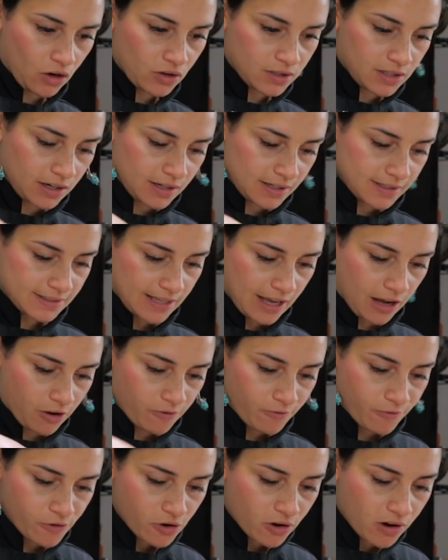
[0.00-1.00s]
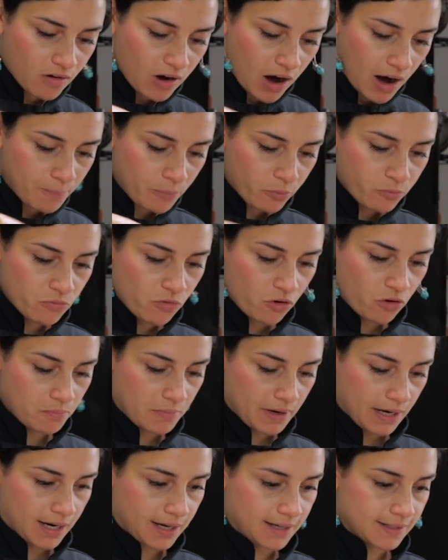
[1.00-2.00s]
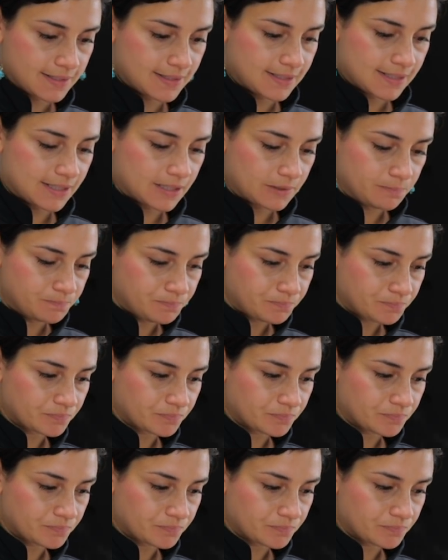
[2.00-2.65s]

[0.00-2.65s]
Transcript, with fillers: those onions out for a couple more minutes,